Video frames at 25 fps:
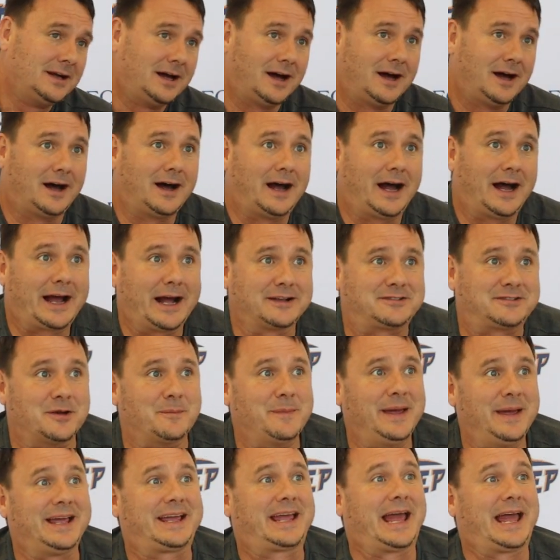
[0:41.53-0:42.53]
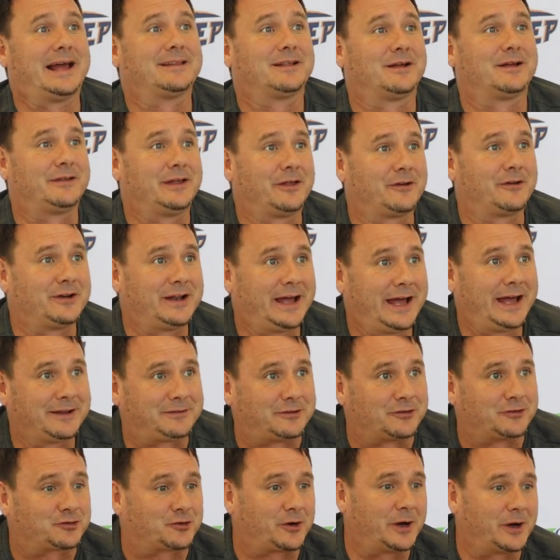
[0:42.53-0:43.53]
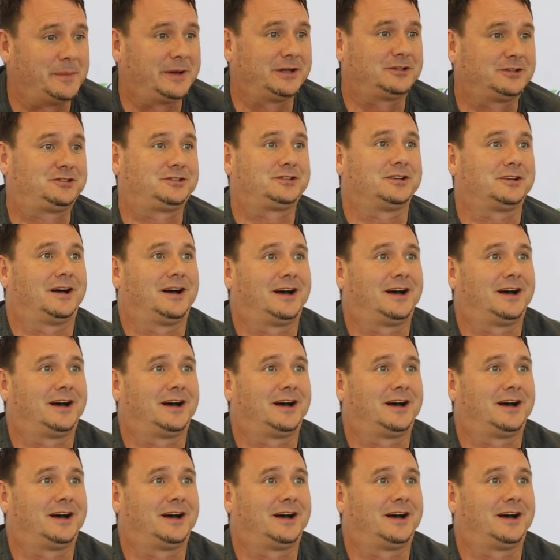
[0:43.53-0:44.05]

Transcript: I got to meet Kayla the other day at the scrimmage,